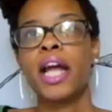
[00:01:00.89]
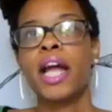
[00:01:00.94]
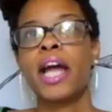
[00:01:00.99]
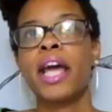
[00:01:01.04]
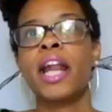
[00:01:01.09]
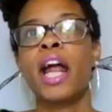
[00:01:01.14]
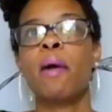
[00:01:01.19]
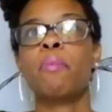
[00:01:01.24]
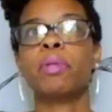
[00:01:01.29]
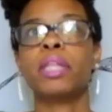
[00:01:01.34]

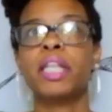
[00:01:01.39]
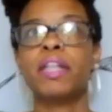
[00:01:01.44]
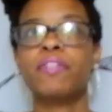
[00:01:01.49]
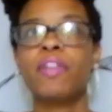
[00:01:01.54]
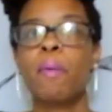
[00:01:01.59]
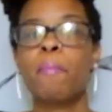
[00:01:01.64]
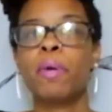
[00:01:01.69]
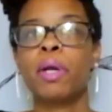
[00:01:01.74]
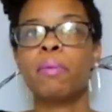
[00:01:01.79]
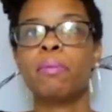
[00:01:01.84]
And I believe
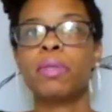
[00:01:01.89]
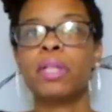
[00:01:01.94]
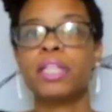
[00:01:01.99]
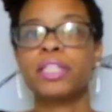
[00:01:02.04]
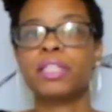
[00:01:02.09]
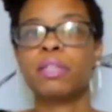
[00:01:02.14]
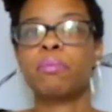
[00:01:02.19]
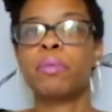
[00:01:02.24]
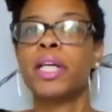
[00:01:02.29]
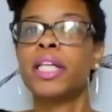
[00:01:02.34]
that
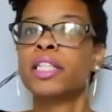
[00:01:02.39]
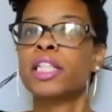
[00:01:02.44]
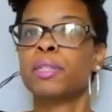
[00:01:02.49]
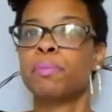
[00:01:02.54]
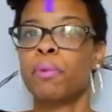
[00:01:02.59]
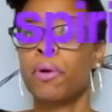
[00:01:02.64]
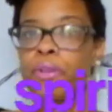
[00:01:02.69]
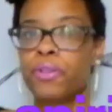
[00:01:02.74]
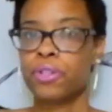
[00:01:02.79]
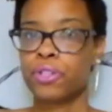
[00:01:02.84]
minimalism is a
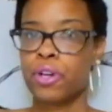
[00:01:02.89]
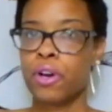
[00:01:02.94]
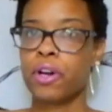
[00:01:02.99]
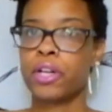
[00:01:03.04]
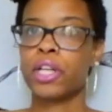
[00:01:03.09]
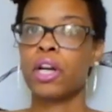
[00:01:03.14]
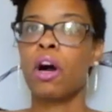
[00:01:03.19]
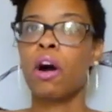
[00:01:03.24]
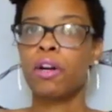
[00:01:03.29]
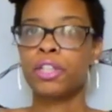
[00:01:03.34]
spiritual
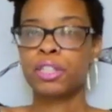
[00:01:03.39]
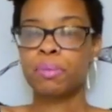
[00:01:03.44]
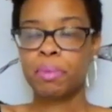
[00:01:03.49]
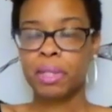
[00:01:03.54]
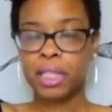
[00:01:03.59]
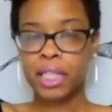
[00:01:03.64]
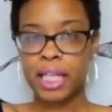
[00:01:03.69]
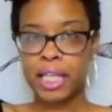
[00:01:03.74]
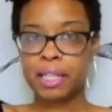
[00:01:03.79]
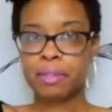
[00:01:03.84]
journey
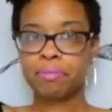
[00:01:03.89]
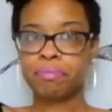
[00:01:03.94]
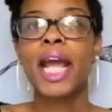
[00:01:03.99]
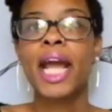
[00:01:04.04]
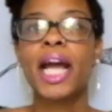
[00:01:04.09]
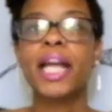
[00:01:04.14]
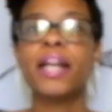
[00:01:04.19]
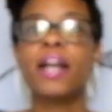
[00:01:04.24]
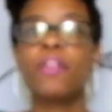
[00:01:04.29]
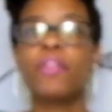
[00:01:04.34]
ultimately.
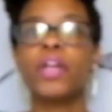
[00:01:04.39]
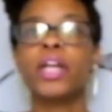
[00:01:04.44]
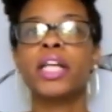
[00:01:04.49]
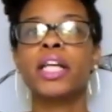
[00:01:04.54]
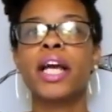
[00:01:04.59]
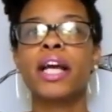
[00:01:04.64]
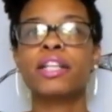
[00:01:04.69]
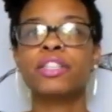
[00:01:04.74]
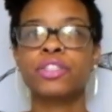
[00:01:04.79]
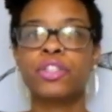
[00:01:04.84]
And
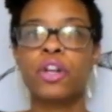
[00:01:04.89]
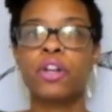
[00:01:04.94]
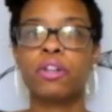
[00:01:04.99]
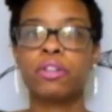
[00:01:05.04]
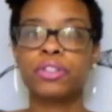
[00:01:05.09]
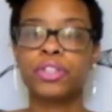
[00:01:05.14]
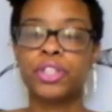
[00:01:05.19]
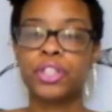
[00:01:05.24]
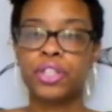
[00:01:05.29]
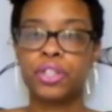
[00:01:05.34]
nothing
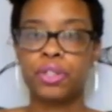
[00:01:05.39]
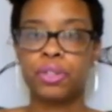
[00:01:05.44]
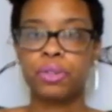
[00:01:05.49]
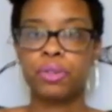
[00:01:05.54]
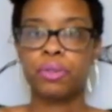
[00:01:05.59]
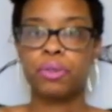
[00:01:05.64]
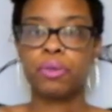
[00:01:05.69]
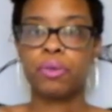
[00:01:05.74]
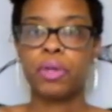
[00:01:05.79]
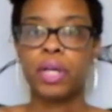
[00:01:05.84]
external to
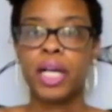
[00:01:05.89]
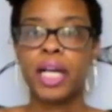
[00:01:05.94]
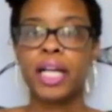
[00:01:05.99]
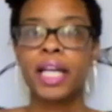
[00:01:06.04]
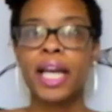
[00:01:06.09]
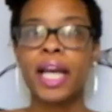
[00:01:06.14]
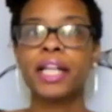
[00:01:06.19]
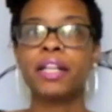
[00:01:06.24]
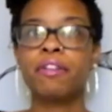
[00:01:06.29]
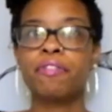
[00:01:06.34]
you
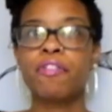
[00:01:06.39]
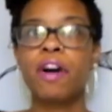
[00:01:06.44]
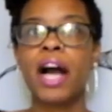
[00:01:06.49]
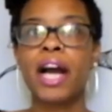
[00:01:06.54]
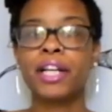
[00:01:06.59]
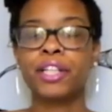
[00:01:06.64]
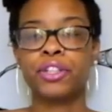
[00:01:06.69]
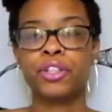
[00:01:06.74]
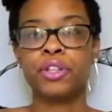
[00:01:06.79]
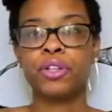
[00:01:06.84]
can
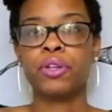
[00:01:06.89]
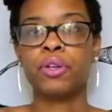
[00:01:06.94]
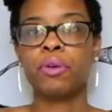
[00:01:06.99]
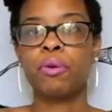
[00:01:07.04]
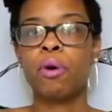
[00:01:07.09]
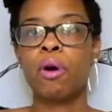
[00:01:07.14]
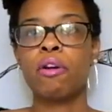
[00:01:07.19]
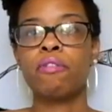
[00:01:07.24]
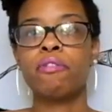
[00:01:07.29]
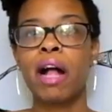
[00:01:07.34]
define you
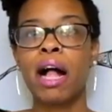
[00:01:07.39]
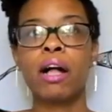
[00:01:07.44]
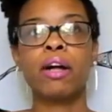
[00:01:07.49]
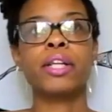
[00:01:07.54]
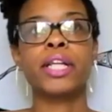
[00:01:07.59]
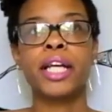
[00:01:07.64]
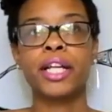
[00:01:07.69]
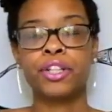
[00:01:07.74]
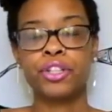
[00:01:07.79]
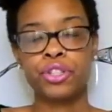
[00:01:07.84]
or
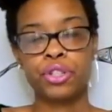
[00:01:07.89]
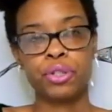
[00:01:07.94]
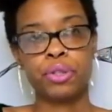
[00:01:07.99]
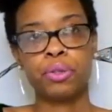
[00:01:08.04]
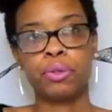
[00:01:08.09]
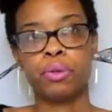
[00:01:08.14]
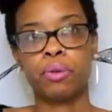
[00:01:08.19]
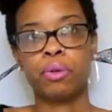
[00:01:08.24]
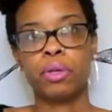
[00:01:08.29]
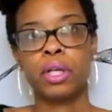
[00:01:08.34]
validate
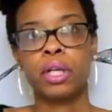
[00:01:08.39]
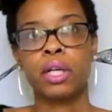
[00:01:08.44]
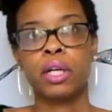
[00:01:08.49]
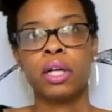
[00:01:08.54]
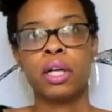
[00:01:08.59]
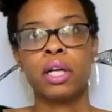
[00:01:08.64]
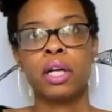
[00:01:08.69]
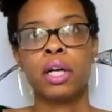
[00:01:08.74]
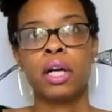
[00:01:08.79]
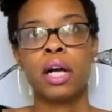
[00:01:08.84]
you
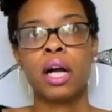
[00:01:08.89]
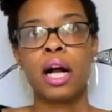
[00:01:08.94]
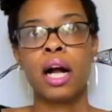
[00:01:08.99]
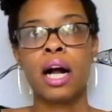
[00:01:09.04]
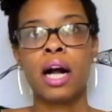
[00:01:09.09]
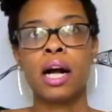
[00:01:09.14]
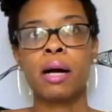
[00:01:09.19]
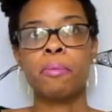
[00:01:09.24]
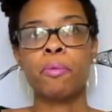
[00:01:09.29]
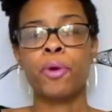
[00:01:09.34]

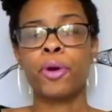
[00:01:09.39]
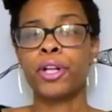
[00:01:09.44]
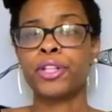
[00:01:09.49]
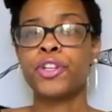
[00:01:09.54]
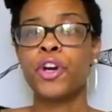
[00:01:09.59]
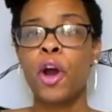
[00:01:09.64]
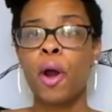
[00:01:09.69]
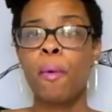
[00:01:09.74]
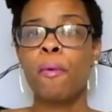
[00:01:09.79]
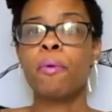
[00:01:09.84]
or
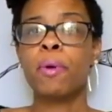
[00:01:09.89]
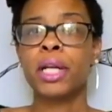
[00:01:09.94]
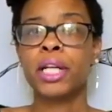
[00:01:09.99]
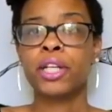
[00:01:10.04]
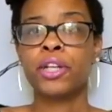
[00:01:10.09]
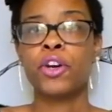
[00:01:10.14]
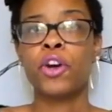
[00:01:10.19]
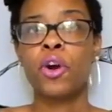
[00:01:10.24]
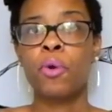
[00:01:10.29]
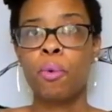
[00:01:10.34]

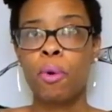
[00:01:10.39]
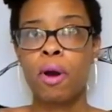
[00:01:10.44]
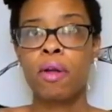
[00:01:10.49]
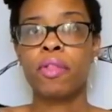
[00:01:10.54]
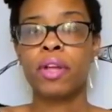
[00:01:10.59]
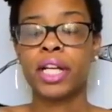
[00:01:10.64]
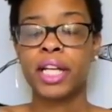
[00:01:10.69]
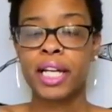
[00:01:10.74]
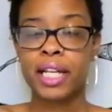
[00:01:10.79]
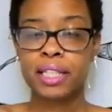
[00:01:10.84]
determine your
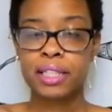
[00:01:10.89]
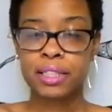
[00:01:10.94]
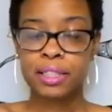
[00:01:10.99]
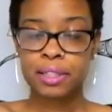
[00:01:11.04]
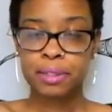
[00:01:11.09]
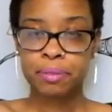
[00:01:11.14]
worthiness.